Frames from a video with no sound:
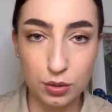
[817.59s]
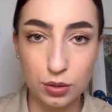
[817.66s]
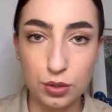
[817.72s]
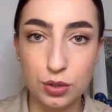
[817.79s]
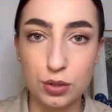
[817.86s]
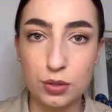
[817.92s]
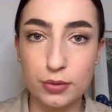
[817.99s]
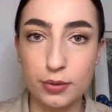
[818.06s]

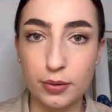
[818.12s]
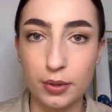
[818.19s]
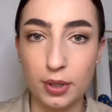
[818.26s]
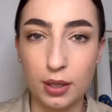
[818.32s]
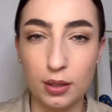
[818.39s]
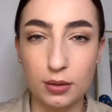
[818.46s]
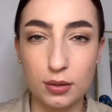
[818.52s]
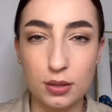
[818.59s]
just looking
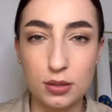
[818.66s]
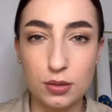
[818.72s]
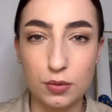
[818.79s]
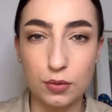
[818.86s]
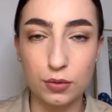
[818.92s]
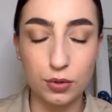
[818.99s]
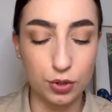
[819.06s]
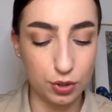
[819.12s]
at this
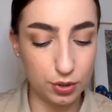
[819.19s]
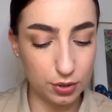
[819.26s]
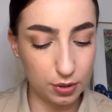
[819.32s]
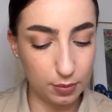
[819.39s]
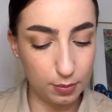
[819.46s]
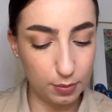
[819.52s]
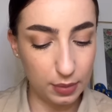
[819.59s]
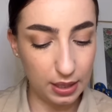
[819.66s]
gorgeous
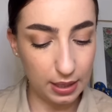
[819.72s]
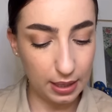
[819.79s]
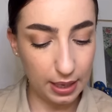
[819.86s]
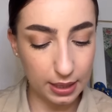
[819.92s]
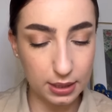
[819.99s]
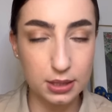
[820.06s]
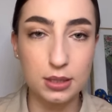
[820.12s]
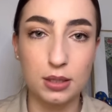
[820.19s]

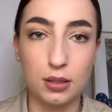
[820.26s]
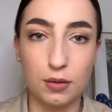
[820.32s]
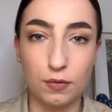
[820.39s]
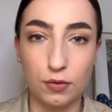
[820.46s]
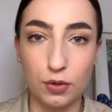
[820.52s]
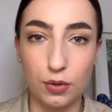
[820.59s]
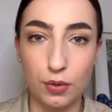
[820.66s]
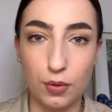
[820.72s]
complexion
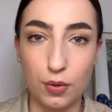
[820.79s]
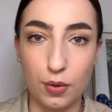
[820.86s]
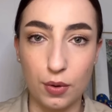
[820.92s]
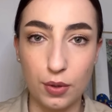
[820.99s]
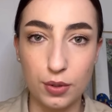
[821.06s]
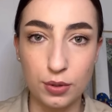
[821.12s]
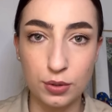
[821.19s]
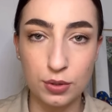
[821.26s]
of
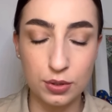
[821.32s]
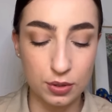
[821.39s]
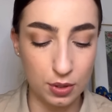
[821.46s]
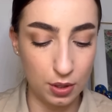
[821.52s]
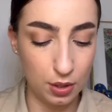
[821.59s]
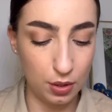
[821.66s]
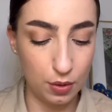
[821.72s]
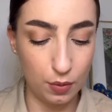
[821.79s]
yours,
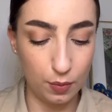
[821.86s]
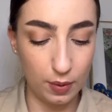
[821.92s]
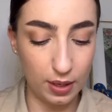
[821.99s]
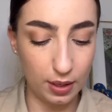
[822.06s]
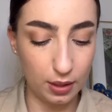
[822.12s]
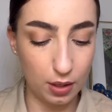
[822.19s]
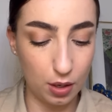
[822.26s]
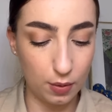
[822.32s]
we're
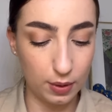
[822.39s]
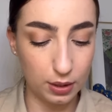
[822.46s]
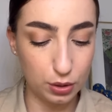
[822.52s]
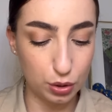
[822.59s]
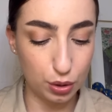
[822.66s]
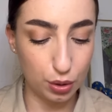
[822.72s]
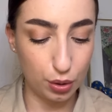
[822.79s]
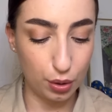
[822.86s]
going to
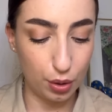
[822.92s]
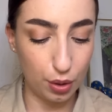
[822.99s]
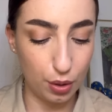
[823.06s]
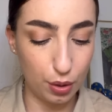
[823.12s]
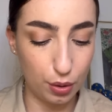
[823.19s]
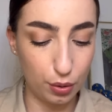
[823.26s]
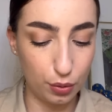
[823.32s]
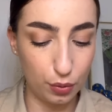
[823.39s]

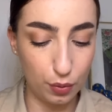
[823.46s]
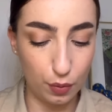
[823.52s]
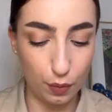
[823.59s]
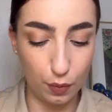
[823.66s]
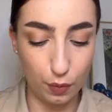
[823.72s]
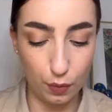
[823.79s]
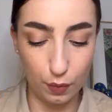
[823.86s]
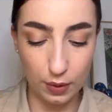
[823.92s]
go
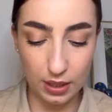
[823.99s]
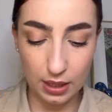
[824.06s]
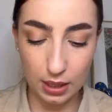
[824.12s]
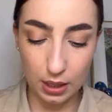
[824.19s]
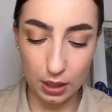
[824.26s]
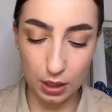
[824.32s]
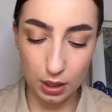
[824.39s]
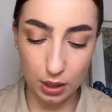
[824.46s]

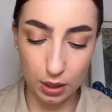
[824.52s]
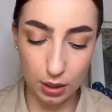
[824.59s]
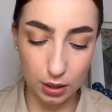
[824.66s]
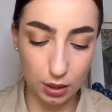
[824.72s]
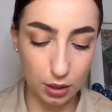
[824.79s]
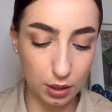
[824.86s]
with